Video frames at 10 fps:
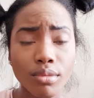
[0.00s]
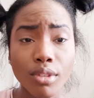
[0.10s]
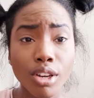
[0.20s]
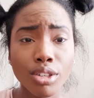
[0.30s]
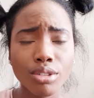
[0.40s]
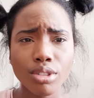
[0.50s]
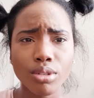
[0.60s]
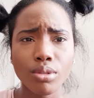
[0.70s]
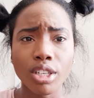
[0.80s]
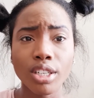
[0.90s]
you're so
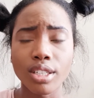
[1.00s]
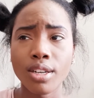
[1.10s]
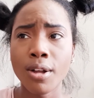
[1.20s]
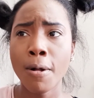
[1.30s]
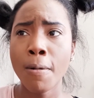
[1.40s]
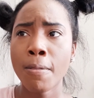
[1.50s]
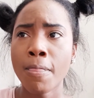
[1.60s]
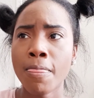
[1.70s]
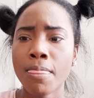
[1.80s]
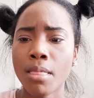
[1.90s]
good,
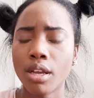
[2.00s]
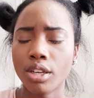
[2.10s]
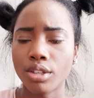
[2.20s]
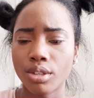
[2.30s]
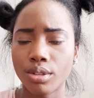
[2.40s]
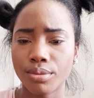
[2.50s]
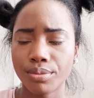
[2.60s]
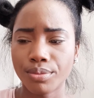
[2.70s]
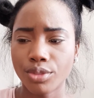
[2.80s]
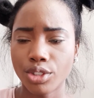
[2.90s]
you know,
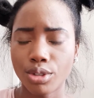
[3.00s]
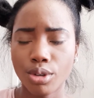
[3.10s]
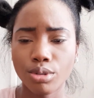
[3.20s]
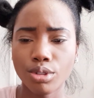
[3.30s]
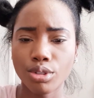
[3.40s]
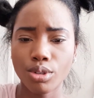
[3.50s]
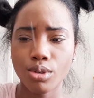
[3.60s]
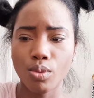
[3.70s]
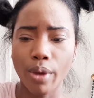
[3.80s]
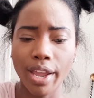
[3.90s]
to those
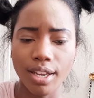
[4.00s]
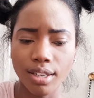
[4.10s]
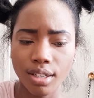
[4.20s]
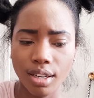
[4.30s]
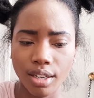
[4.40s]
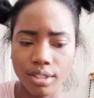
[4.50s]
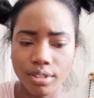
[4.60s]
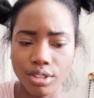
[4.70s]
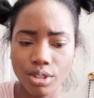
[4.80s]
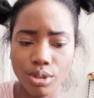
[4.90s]
who wait,
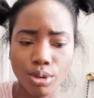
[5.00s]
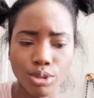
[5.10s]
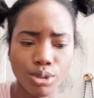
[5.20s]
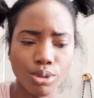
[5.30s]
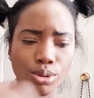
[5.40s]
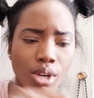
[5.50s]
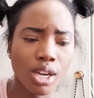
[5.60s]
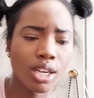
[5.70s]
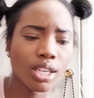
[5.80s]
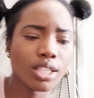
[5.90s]
and to those who
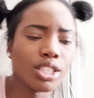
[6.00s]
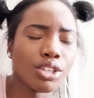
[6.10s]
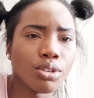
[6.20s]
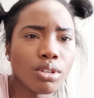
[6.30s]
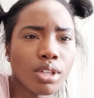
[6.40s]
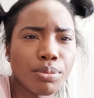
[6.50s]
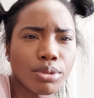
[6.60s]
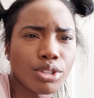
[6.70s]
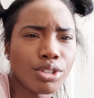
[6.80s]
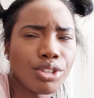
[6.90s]
continually
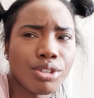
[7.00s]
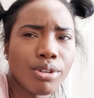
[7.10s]
pursue you